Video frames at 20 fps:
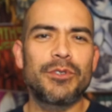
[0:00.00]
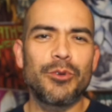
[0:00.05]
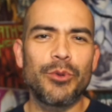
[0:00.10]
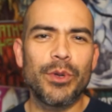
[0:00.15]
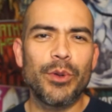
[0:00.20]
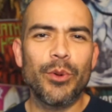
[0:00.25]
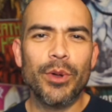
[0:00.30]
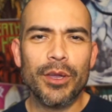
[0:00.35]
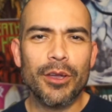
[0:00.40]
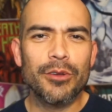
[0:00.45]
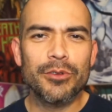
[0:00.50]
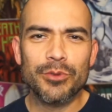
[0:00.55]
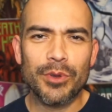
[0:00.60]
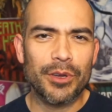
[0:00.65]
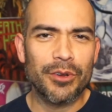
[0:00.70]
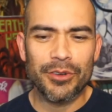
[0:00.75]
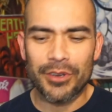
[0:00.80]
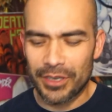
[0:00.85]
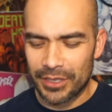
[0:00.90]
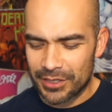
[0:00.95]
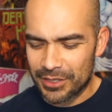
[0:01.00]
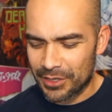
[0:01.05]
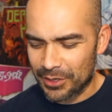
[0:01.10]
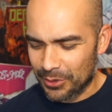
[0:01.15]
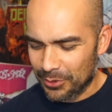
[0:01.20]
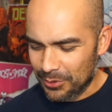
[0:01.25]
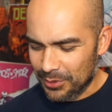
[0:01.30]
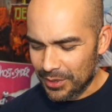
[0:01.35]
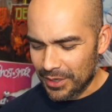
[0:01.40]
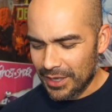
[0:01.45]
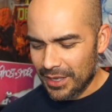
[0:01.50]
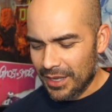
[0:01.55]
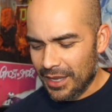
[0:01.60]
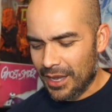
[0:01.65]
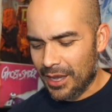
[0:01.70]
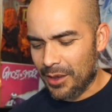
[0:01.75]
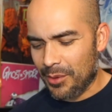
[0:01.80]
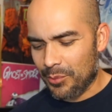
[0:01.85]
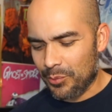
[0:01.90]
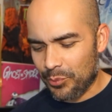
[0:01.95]
doing what Ghost Rider does, you know.
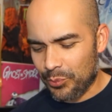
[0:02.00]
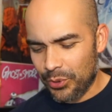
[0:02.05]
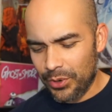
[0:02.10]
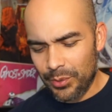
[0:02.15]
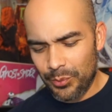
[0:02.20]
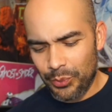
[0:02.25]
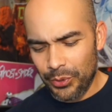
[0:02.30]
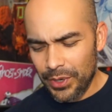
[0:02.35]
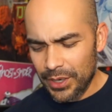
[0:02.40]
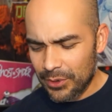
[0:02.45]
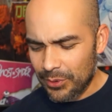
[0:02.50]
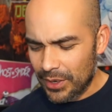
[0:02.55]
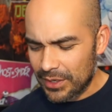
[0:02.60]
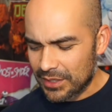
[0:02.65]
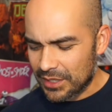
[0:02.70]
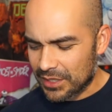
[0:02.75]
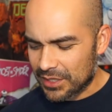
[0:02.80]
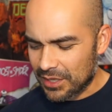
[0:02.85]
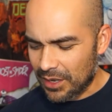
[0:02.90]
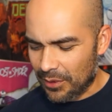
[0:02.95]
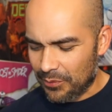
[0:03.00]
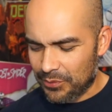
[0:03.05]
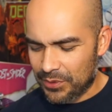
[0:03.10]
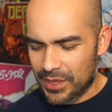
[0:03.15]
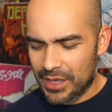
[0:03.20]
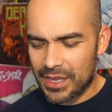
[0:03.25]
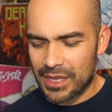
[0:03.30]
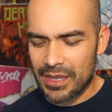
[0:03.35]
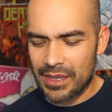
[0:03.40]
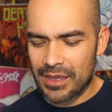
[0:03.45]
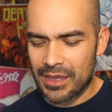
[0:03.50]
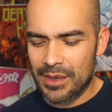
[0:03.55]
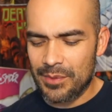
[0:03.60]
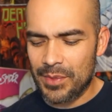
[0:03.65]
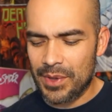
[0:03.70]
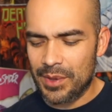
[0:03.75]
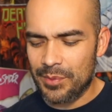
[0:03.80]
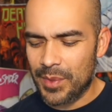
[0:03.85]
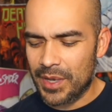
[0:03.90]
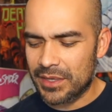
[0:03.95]
Pretty crazy stuff that he
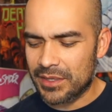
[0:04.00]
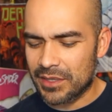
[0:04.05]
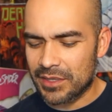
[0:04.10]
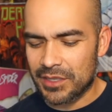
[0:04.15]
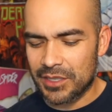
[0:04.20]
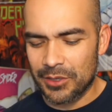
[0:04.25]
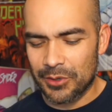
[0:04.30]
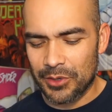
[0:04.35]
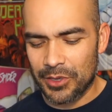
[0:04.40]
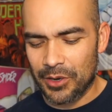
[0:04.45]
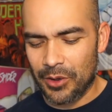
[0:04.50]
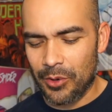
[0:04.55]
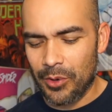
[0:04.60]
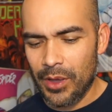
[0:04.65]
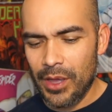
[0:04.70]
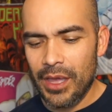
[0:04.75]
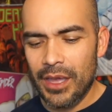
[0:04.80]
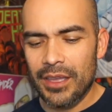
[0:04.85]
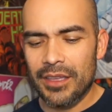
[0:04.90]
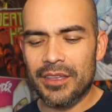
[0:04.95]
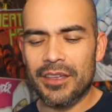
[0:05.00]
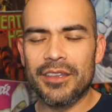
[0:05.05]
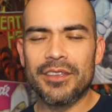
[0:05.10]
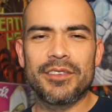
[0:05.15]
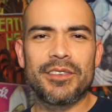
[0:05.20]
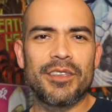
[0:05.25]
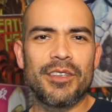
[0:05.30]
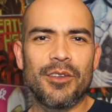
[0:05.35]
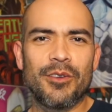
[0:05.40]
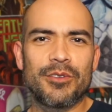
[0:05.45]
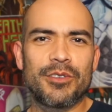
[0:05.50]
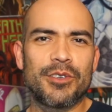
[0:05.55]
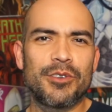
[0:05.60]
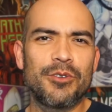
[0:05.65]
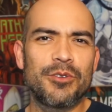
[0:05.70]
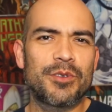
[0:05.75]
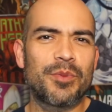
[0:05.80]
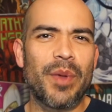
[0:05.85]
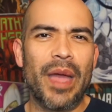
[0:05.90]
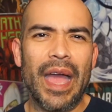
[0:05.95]
makes this deal, you know. Because, you know, to
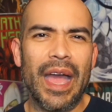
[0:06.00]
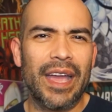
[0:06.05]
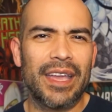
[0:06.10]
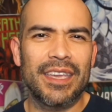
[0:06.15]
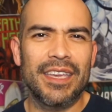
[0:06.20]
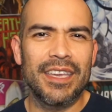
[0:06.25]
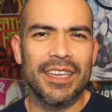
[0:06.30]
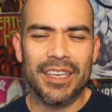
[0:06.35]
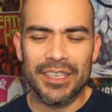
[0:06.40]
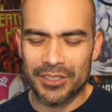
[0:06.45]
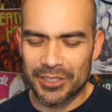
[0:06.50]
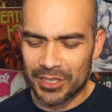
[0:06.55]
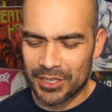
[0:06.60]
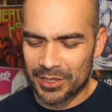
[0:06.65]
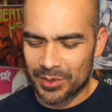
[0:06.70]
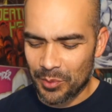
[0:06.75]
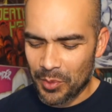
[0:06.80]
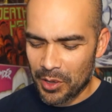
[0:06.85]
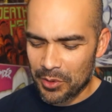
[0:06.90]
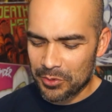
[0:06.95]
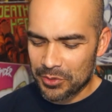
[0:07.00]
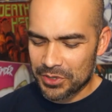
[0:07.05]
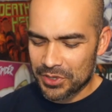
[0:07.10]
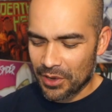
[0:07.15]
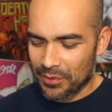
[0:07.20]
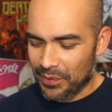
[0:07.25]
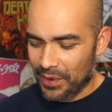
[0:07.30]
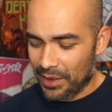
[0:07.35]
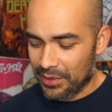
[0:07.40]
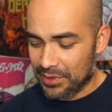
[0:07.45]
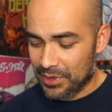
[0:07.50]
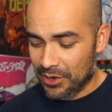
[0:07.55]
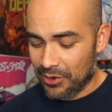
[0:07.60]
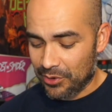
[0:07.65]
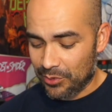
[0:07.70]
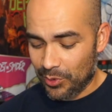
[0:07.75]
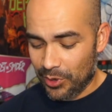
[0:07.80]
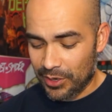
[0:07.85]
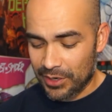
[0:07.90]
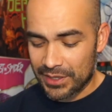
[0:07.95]
do some hacking and just some other stuff out there.
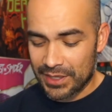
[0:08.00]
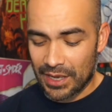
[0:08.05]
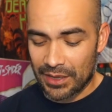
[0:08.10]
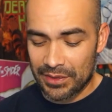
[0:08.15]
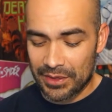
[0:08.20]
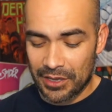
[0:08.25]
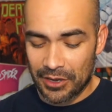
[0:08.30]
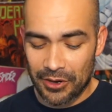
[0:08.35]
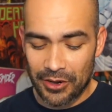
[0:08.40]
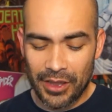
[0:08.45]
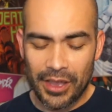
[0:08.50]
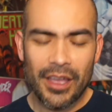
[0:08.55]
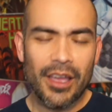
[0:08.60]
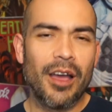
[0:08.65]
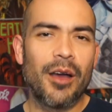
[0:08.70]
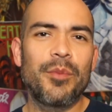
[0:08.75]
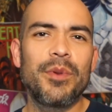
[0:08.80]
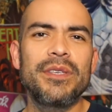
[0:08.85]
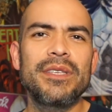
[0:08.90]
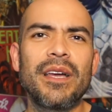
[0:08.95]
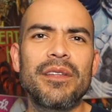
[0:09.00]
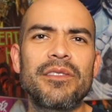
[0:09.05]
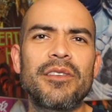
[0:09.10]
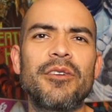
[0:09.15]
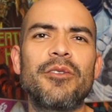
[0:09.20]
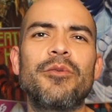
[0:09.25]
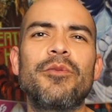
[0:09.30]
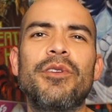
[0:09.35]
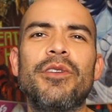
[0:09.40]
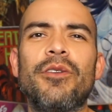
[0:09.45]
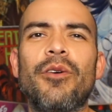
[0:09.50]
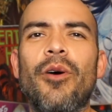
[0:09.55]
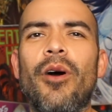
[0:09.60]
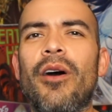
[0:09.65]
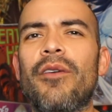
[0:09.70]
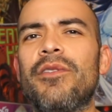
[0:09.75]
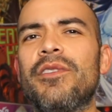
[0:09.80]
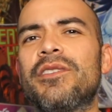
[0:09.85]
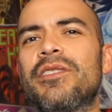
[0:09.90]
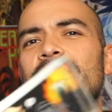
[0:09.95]
And while he's out there, he's out there, you know,
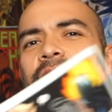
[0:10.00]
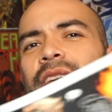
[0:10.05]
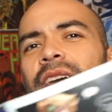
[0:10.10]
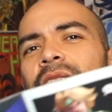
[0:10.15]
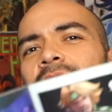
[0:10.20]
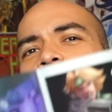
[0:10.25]
obviously